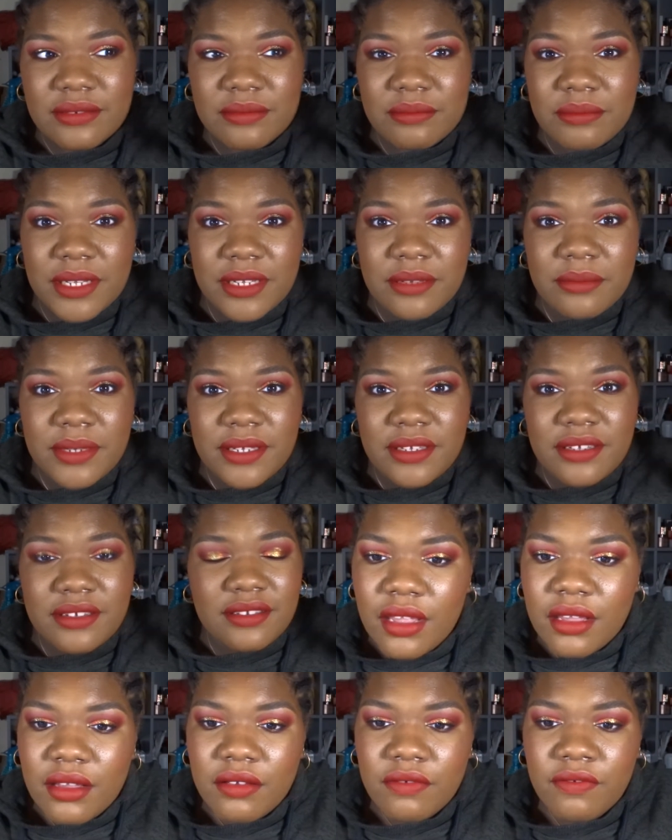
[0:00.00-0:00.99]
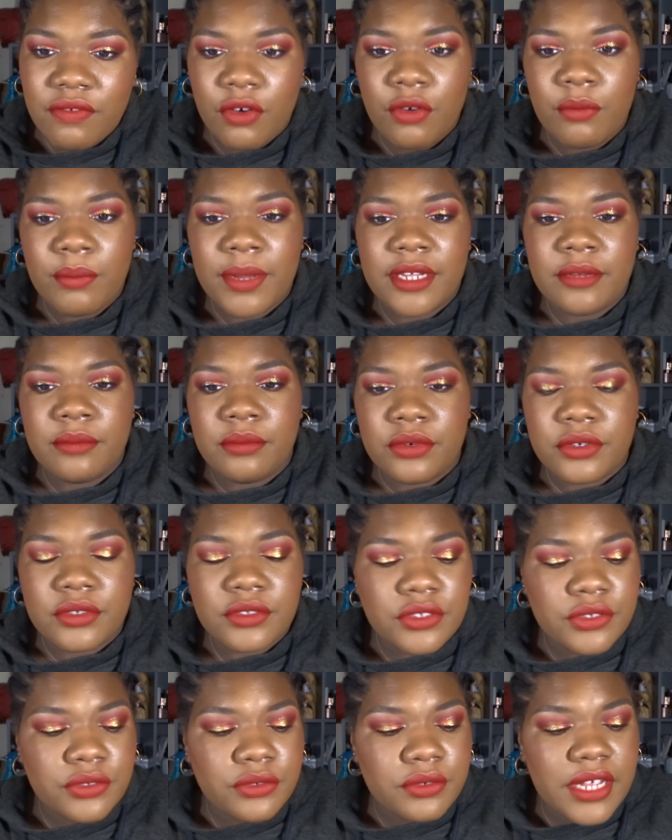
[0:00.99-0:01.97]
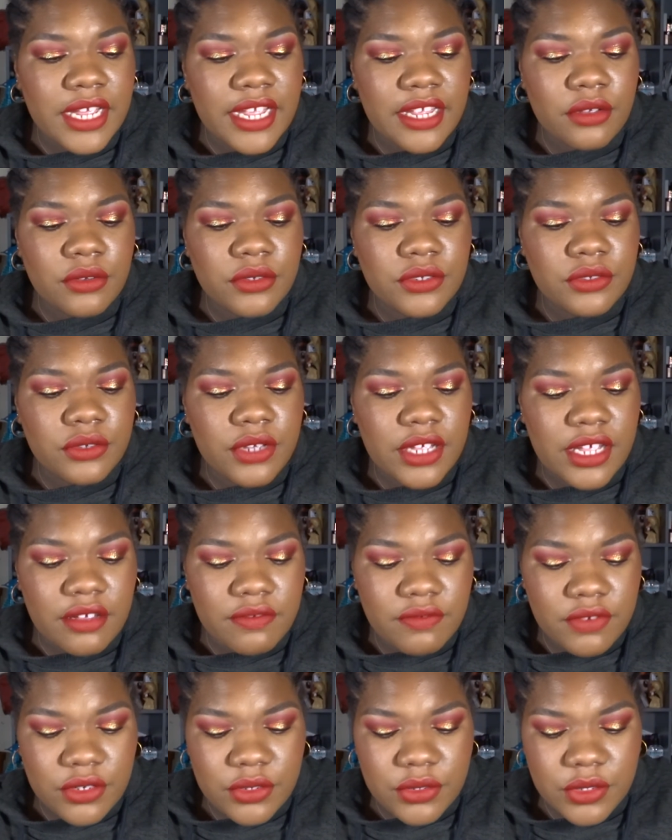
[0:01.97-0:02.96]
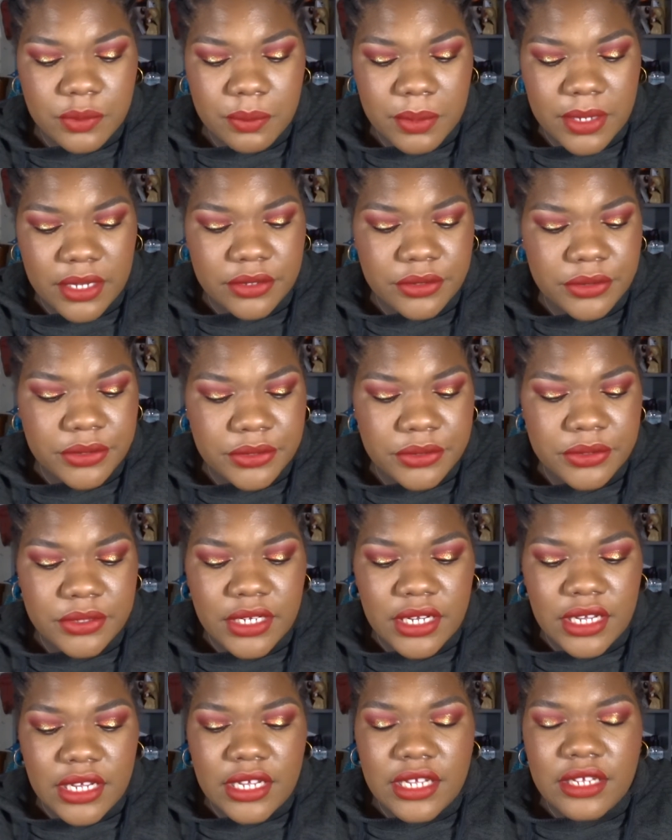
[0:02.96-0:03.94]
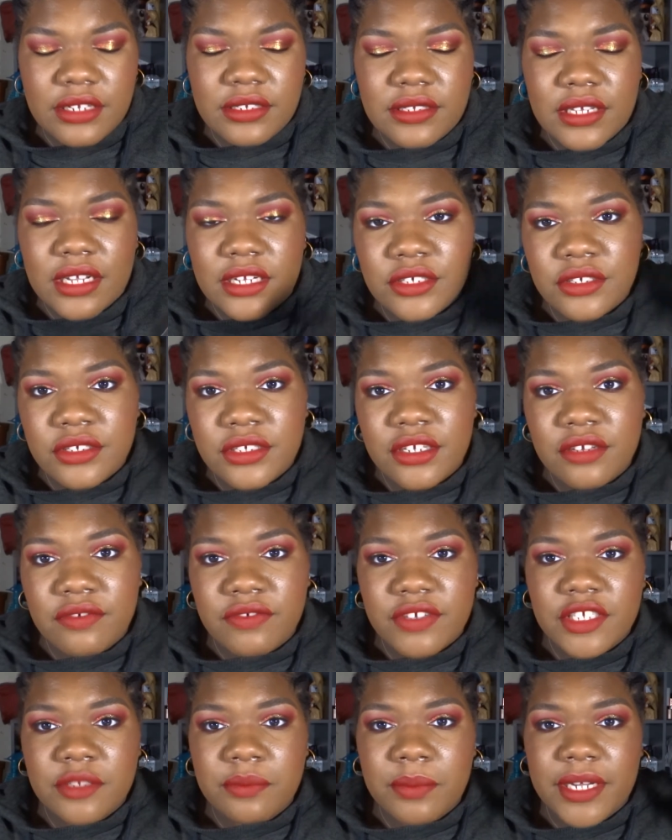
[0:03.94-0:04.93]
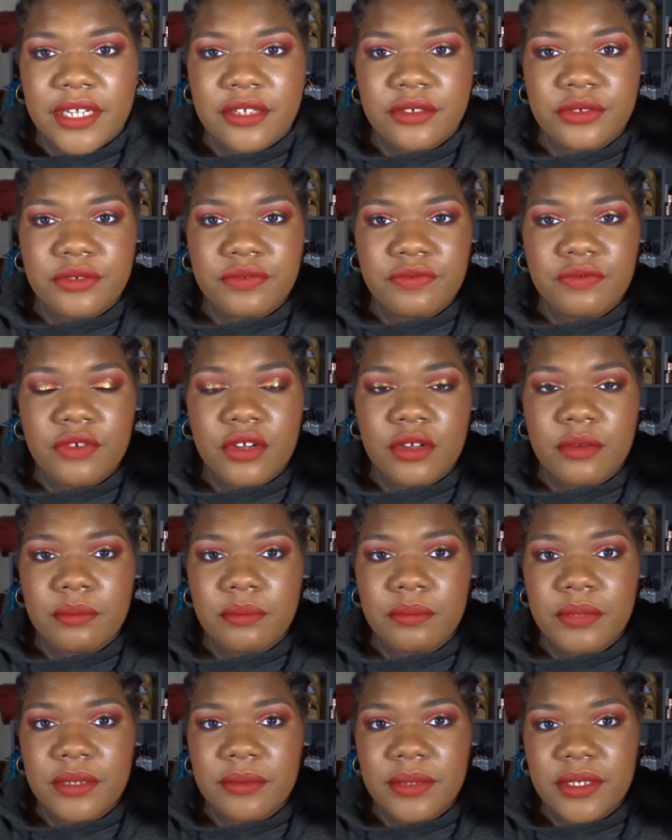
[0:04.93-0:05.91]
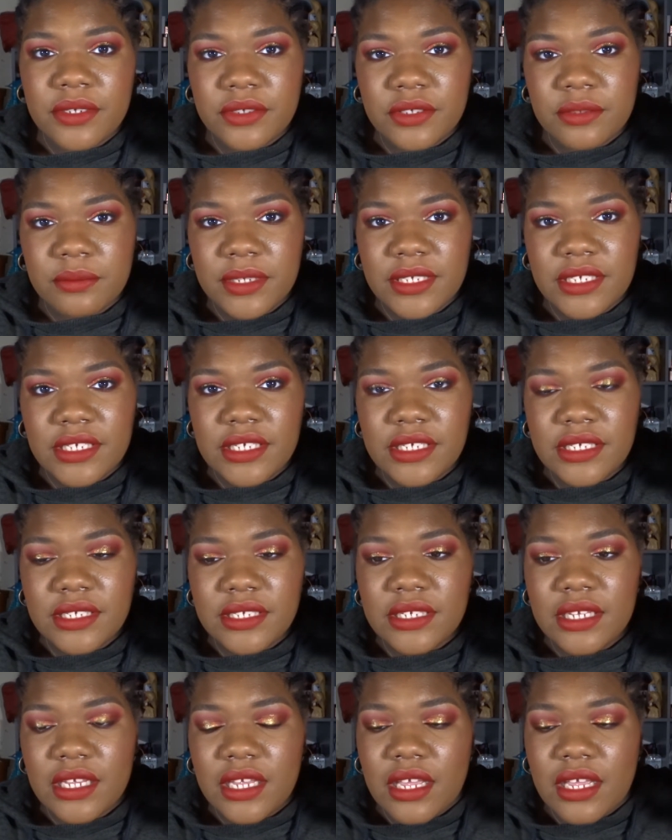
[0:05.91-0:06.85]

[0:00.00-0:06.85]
maybe. For my bronzer, I also have a loose powder. It's actually a face powder from PB Cosmetics.